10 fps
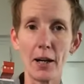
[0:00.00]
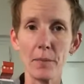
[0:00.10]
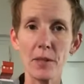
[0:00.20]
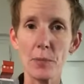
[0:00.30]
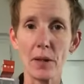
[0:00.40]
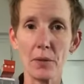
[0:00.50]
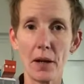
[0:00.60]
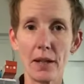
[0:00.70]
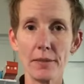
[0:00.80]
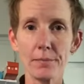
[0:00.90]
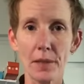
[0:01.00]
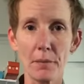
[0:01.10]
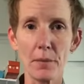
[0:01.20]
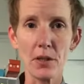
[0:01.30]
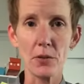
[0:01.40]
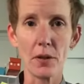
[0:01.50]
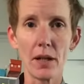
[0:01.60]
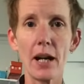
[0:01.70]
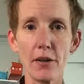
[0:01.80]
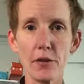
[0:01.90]
it's been a while. I missed you all.
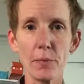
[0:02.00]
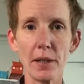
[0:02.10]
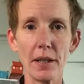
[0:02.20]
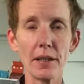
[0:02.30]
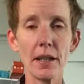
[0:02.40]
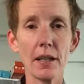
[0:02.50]
How have you been?